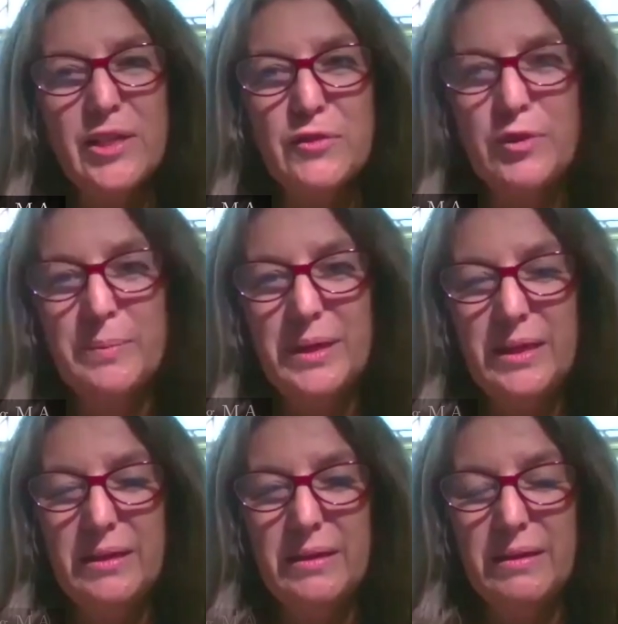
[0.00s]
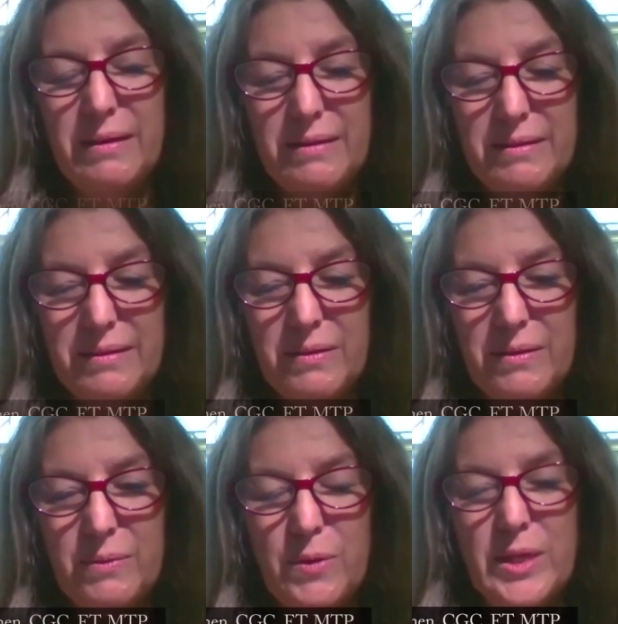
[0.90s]
for me
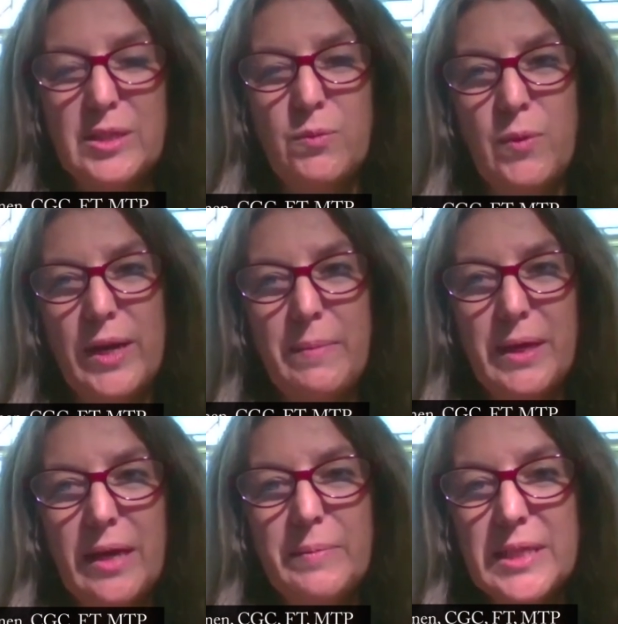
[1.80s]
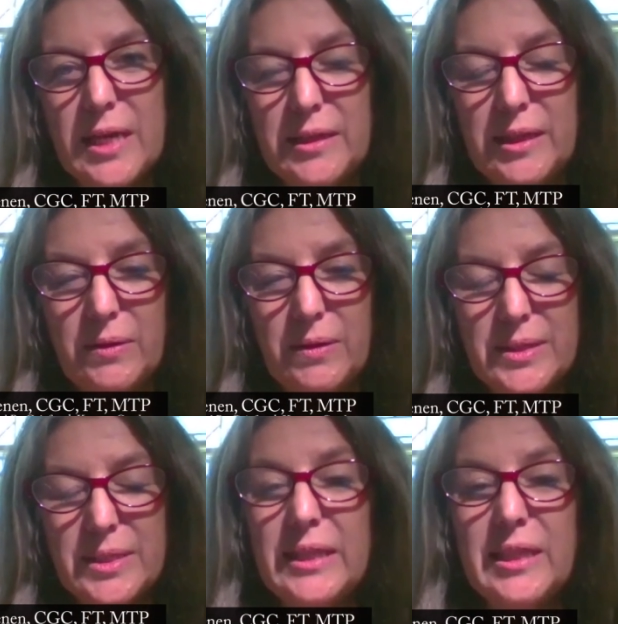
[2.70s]
was when I became
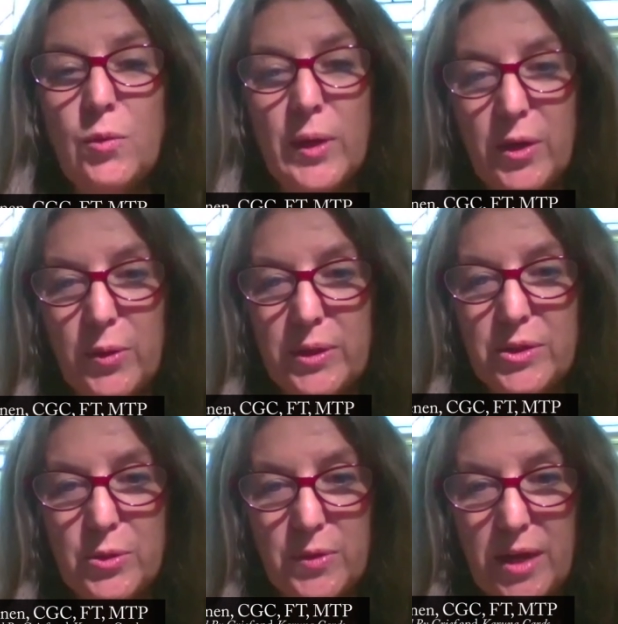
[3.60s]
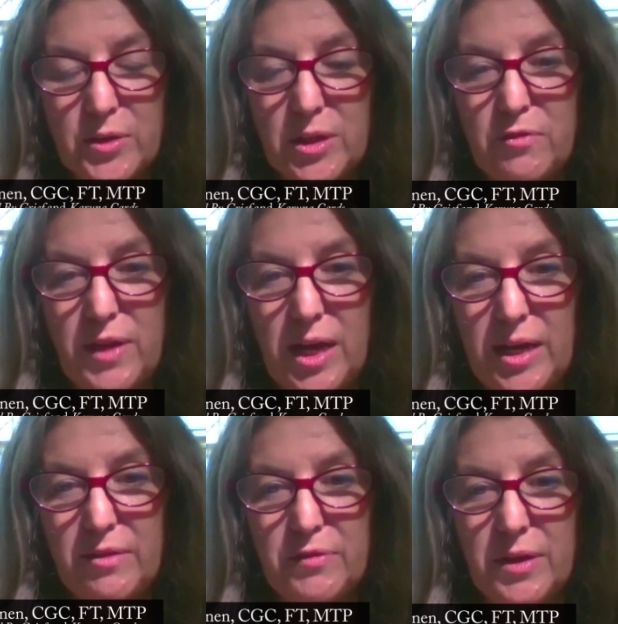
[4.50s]
suddenly widowed in
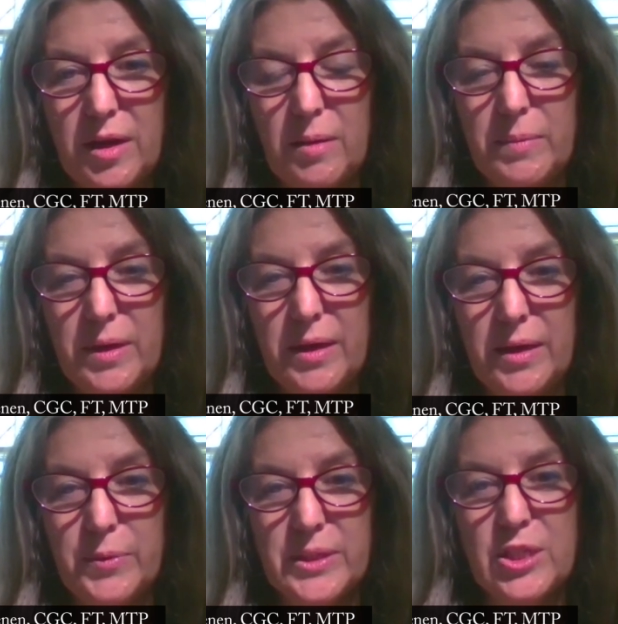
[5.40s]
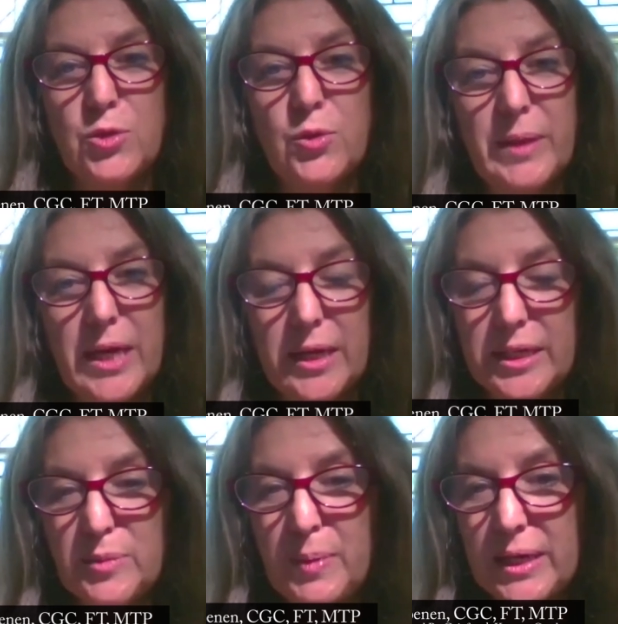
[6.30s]
2005. It was extremely
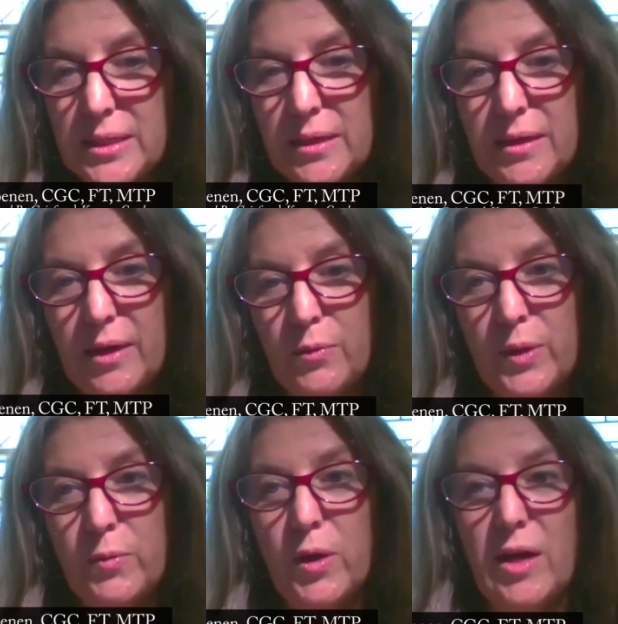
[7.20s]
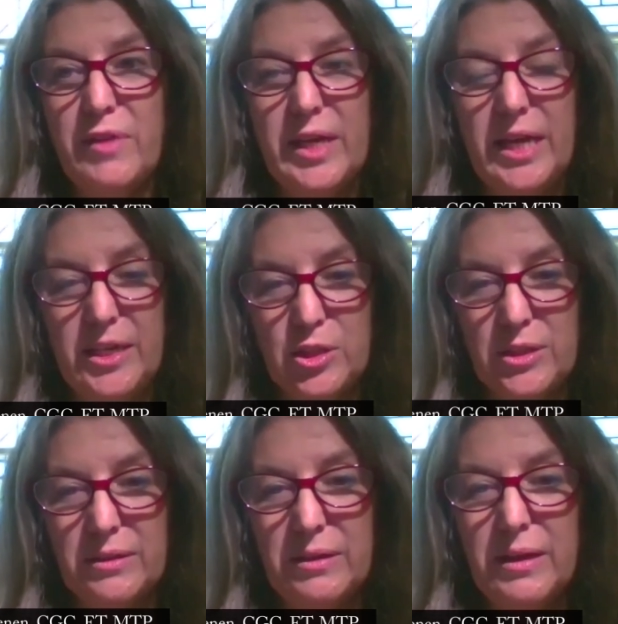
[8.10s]
unexpected, and we were on vacation.